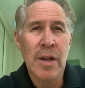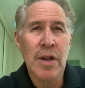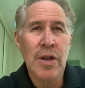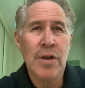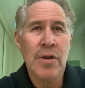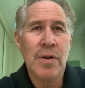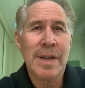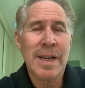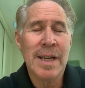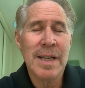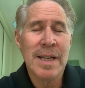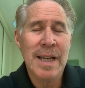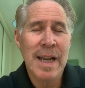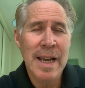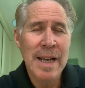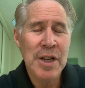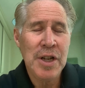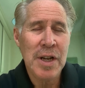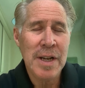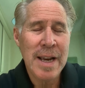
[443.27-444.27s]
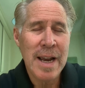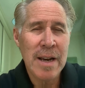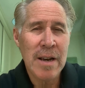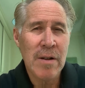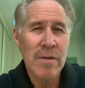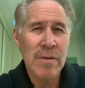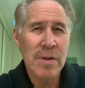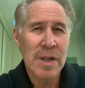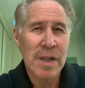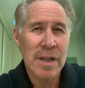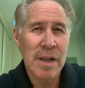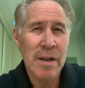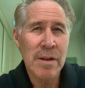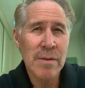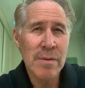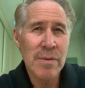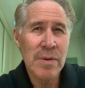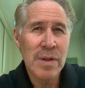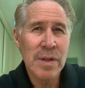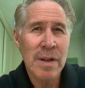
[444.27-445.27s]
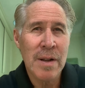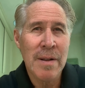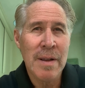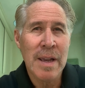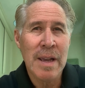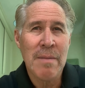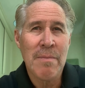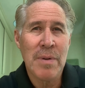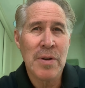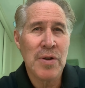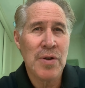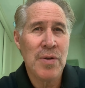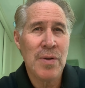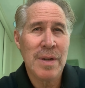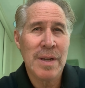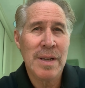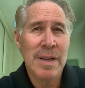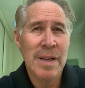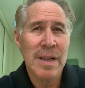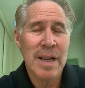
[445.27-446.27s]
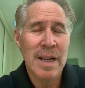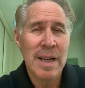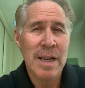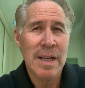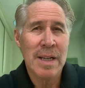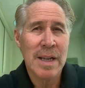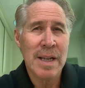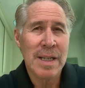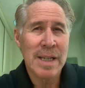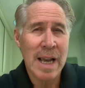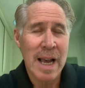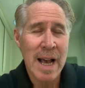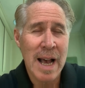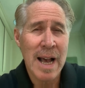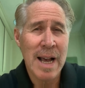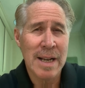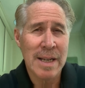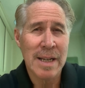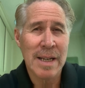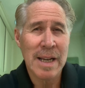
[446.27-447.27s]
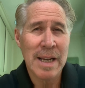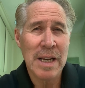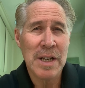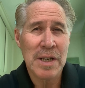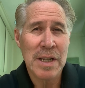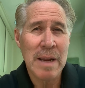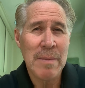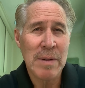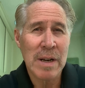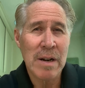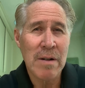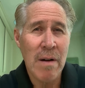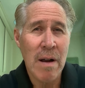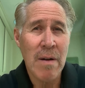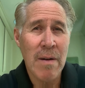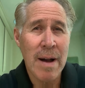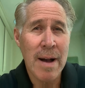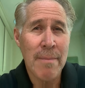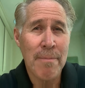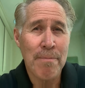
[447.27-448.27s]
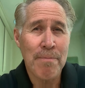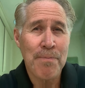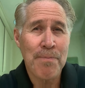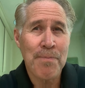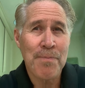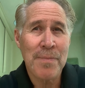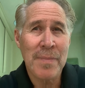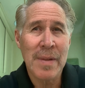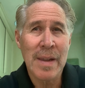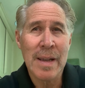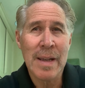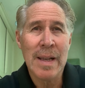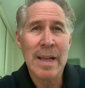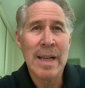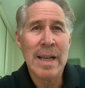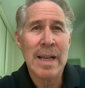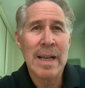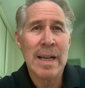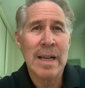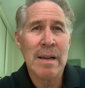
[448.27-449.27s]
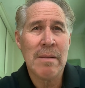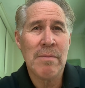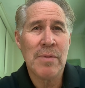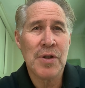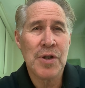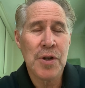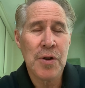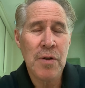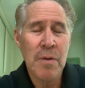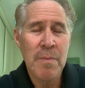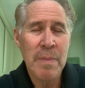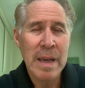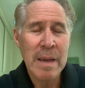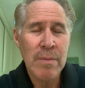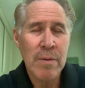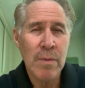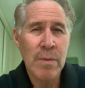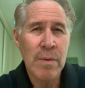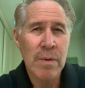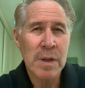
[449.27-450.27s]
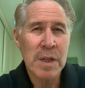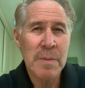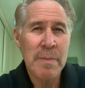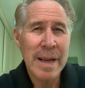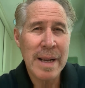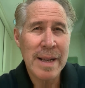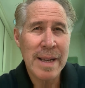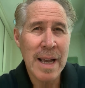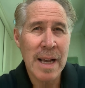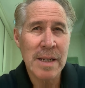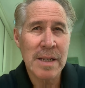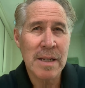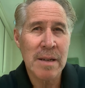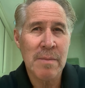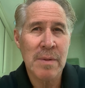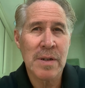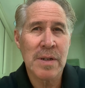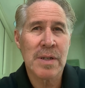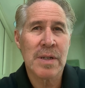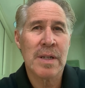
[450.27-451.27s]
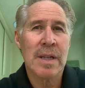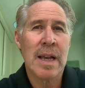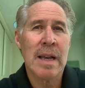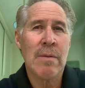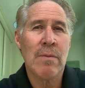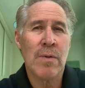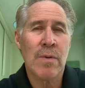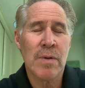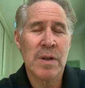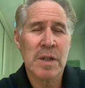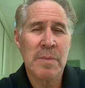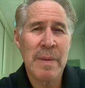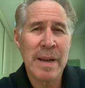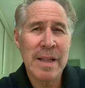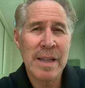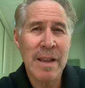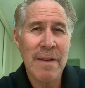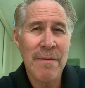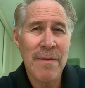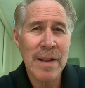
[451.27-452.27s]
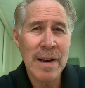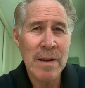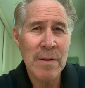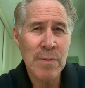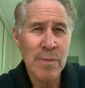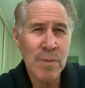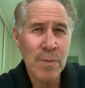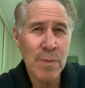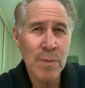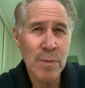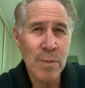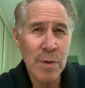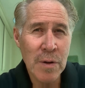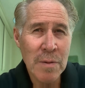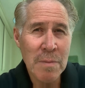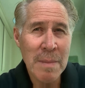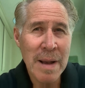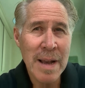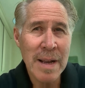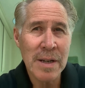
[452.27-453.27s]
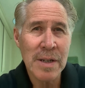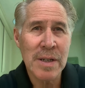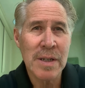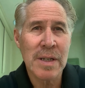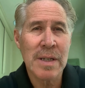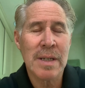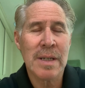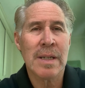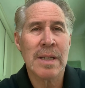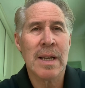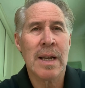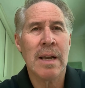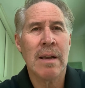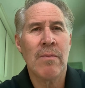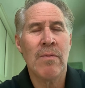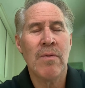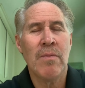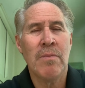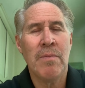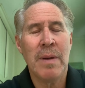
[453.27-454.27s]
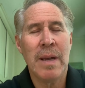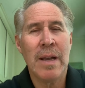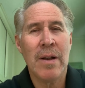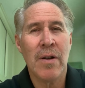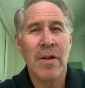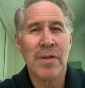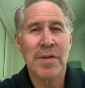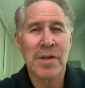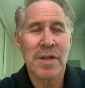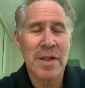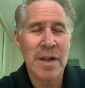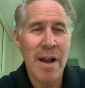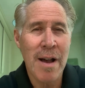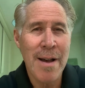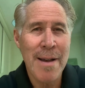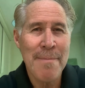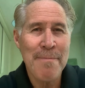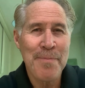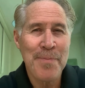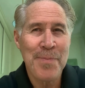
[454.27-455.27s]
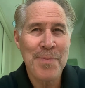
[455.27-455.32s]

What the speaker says: You can teach an adult skills, but it is hard to teach them to grow up. Mature people will respect customers. They will respect their fellow workmates. They will be on time.